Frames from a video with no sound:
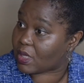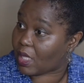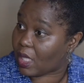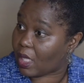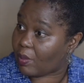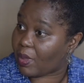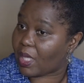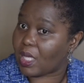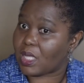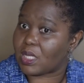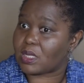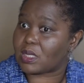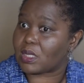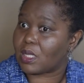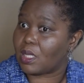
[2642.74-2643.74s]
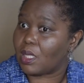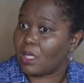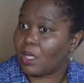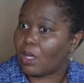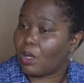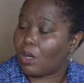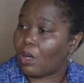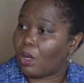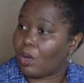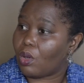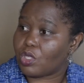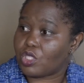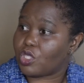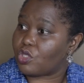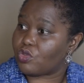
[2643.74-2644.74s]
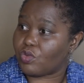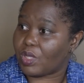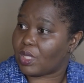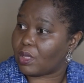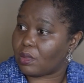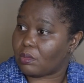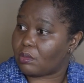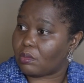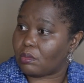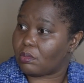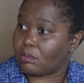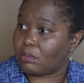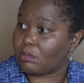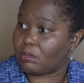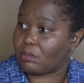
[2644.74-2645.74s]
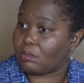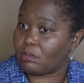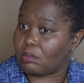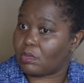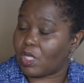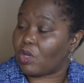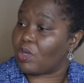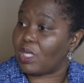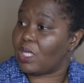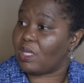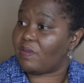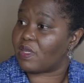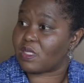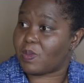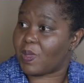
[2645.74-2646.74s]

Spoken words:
day, because our children, they're going to leave us